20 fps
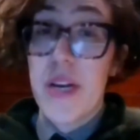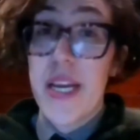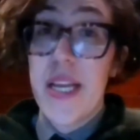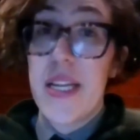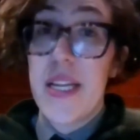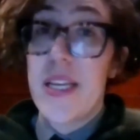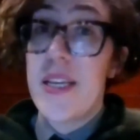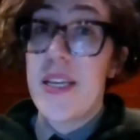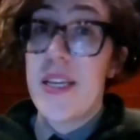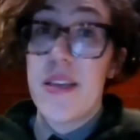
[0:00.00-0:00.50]

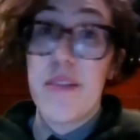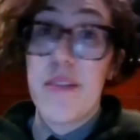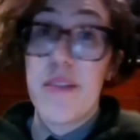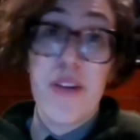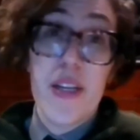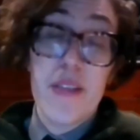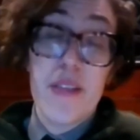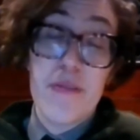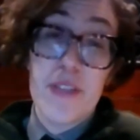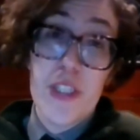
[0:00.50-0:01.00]
right? He, he
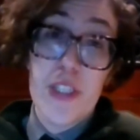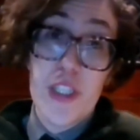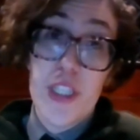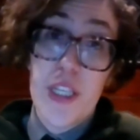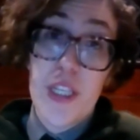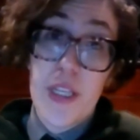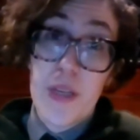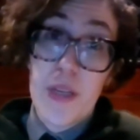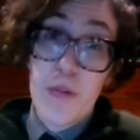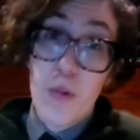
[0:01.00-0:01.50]
fought in the French
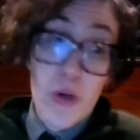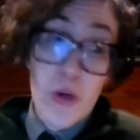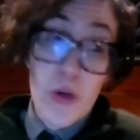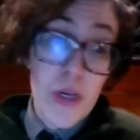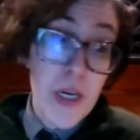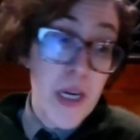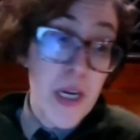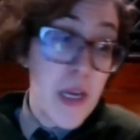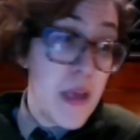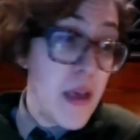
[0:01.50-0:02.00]
and Indian
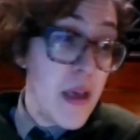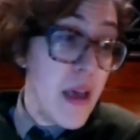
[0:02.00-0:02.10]
War.